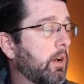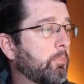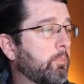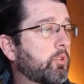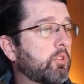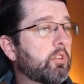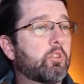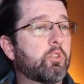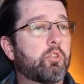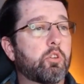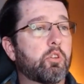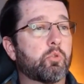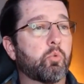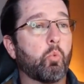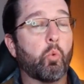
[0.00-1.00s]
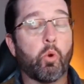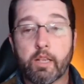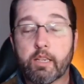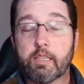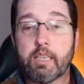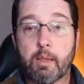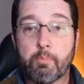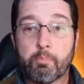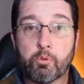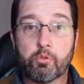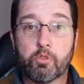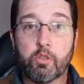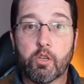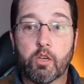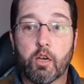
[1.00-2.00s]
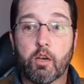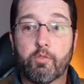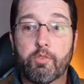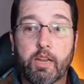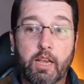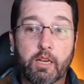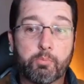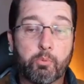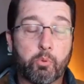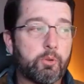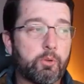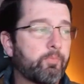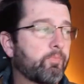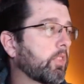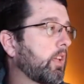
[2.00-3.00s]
So this is just one example of a dashboard.